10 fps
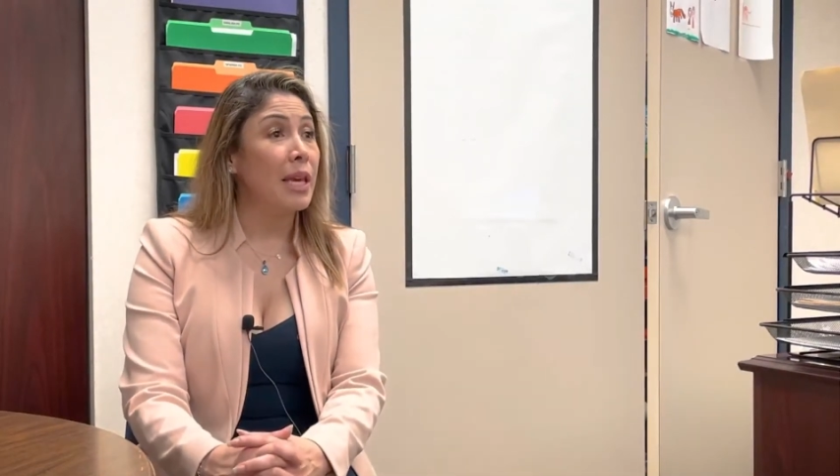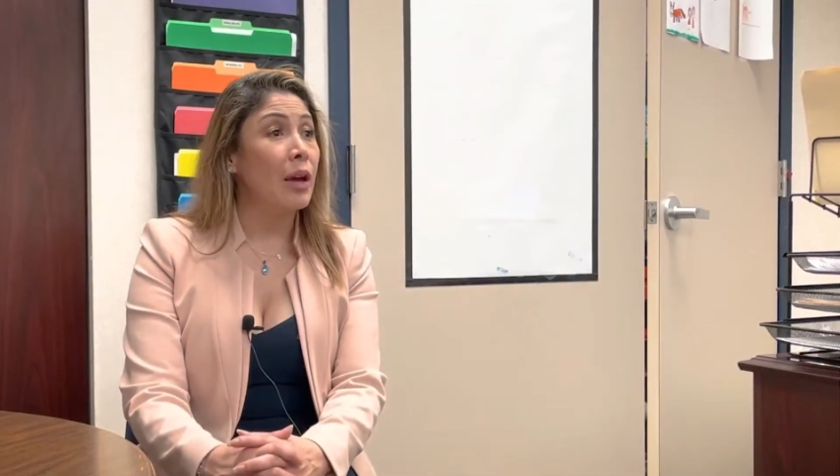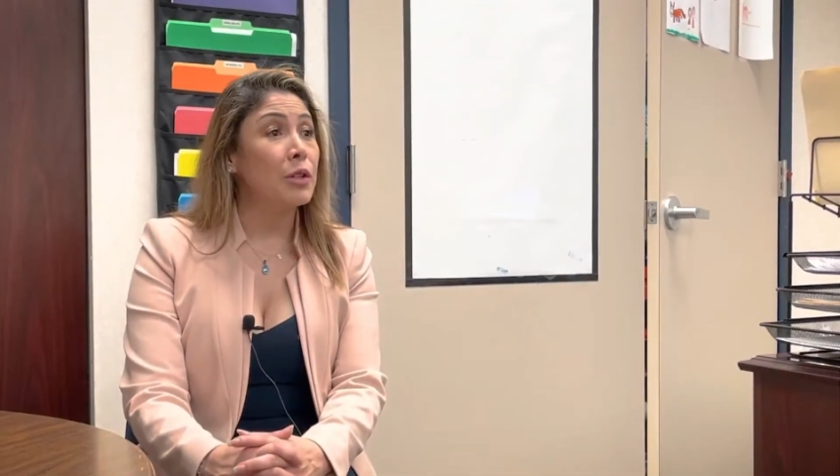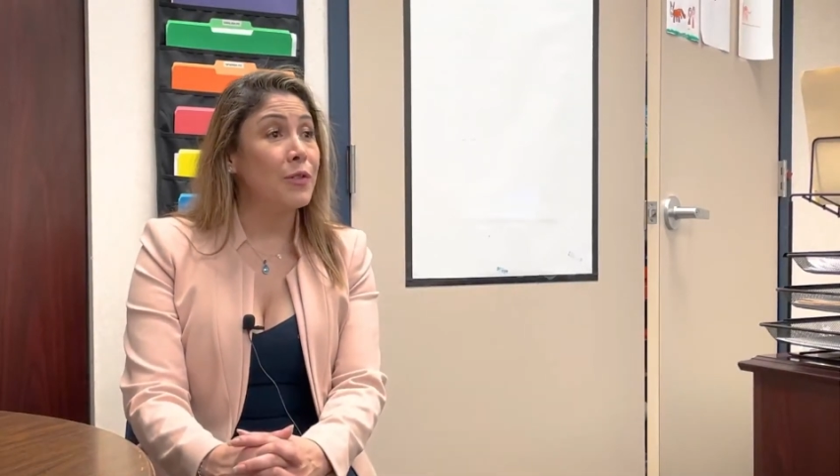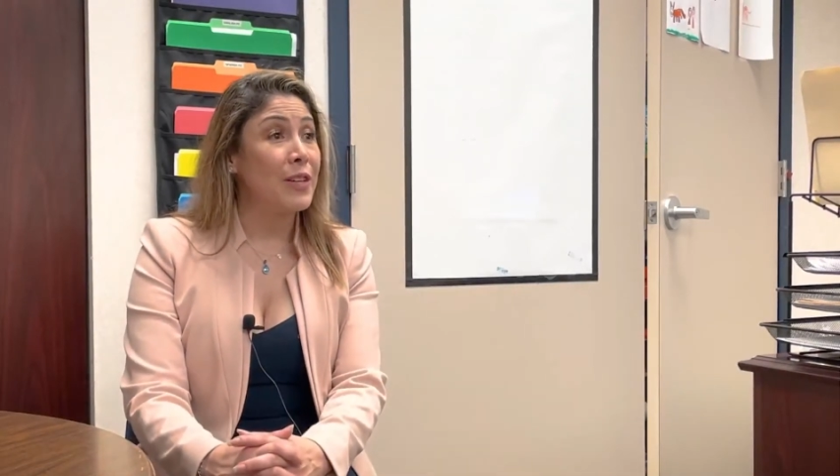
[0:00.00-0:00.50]
he
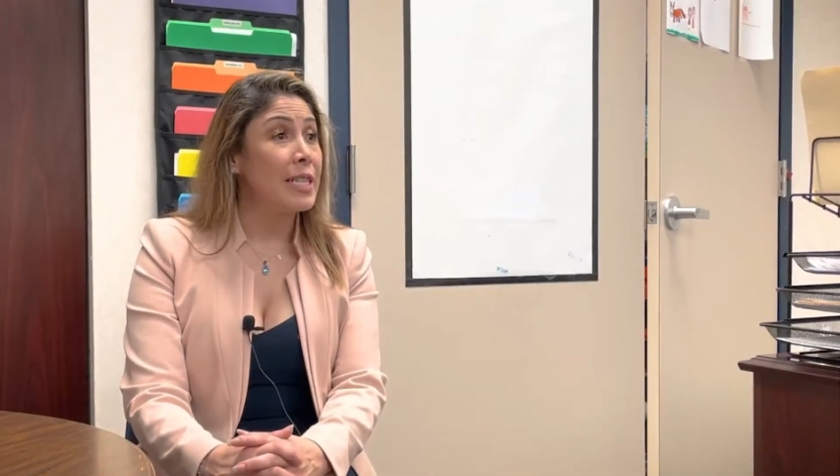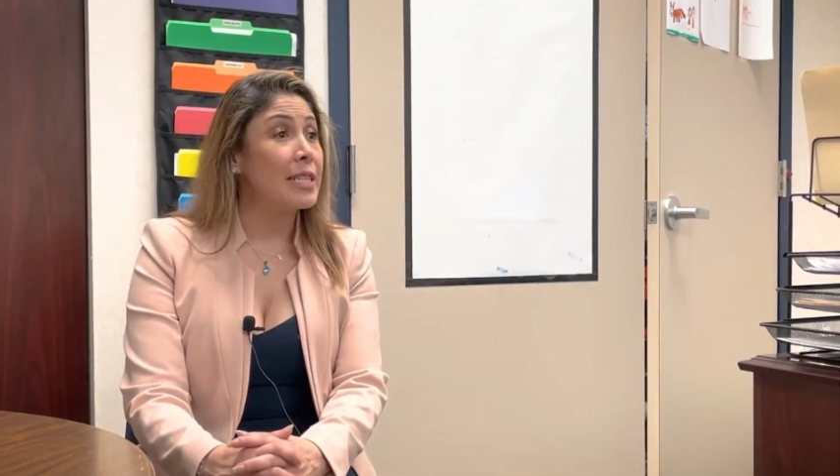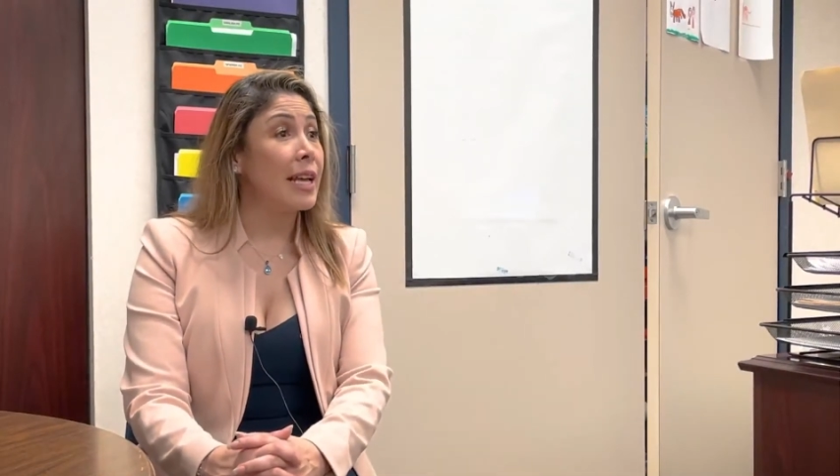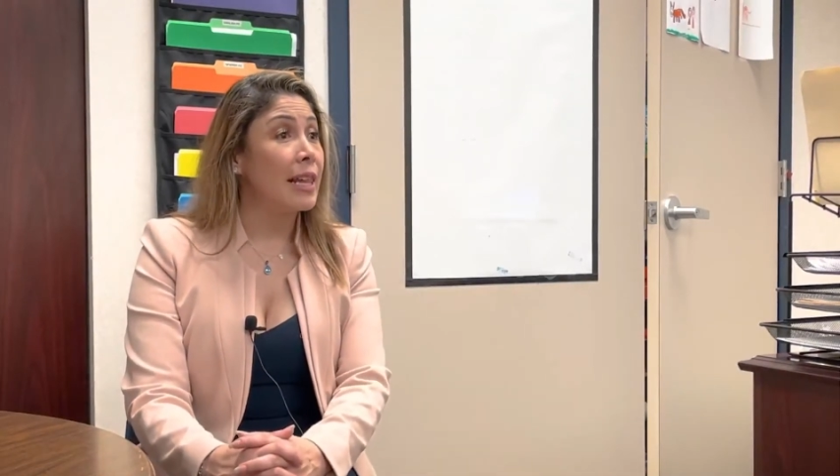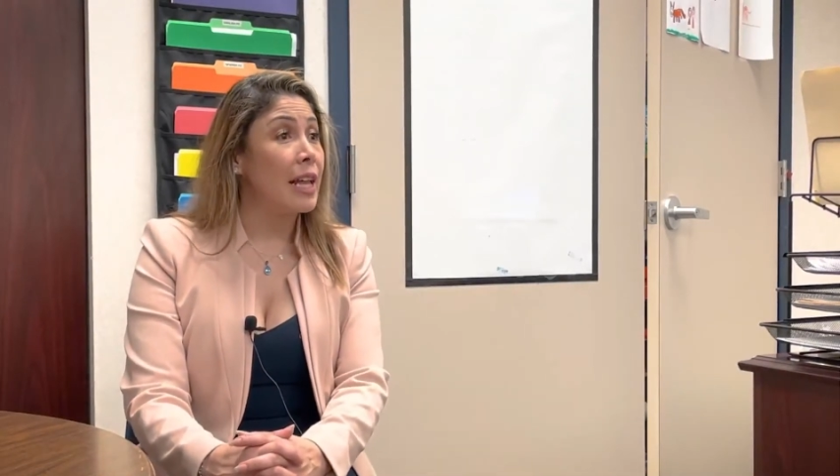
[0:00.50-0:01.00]
goes
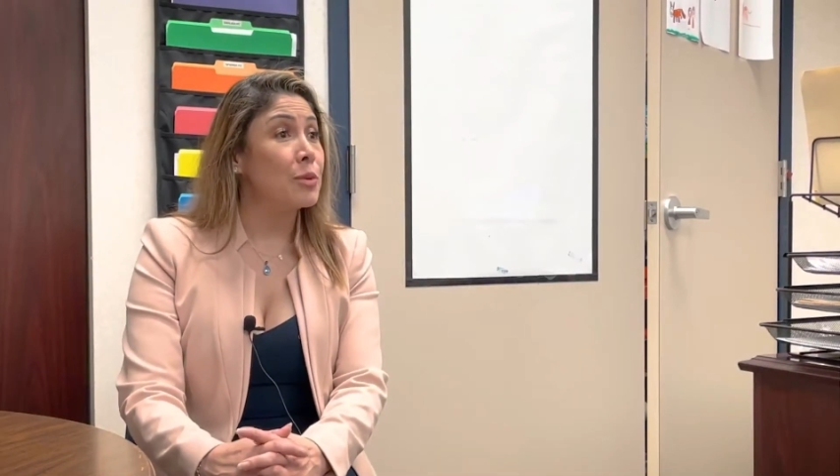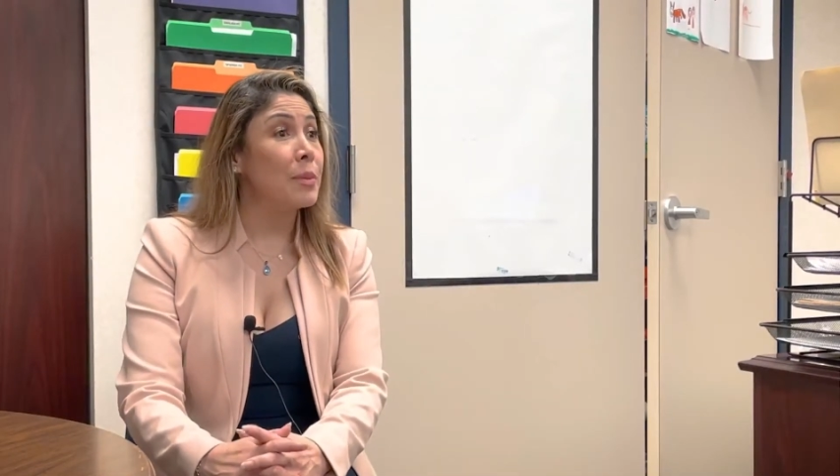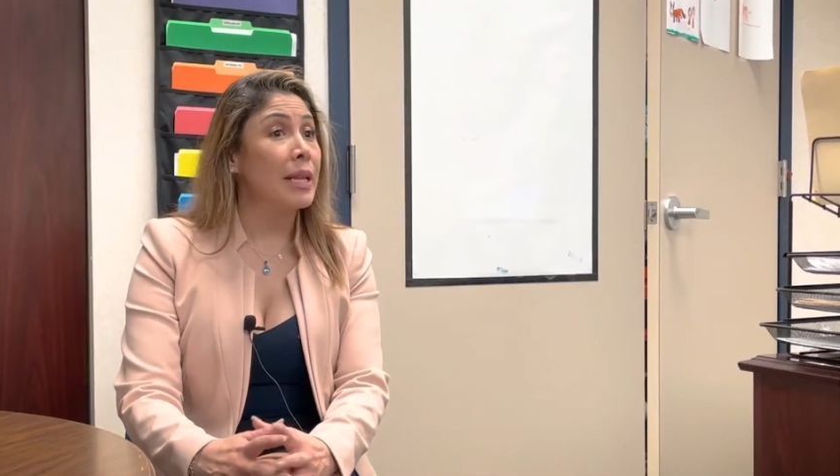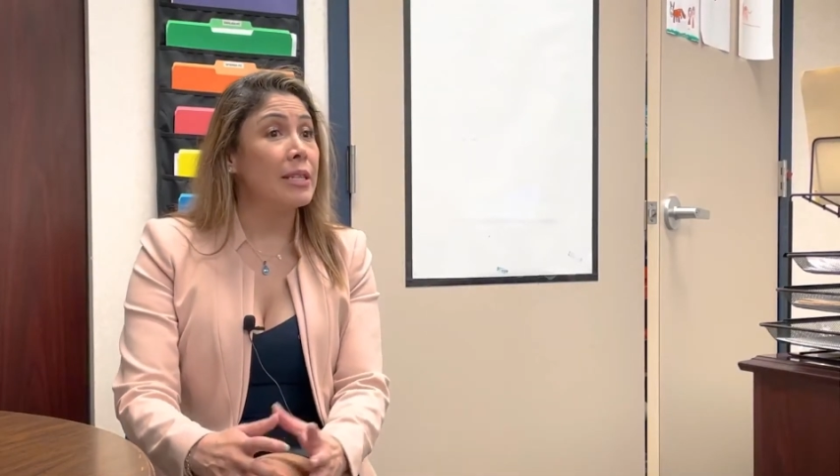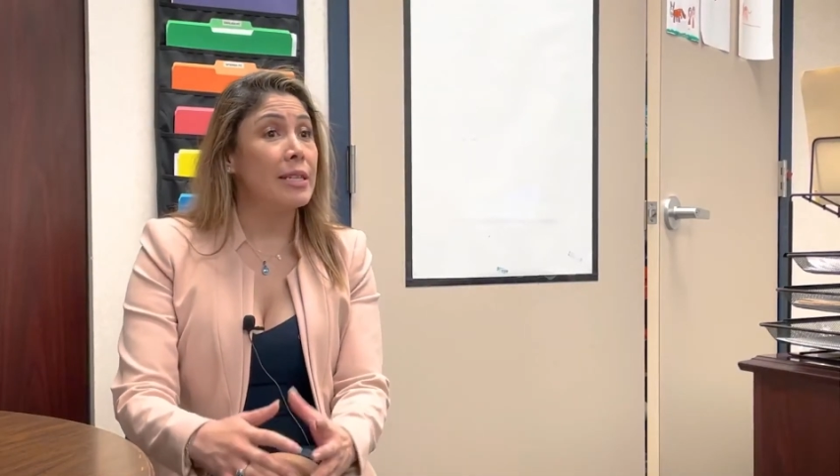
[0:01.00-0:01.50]
visits the classroom and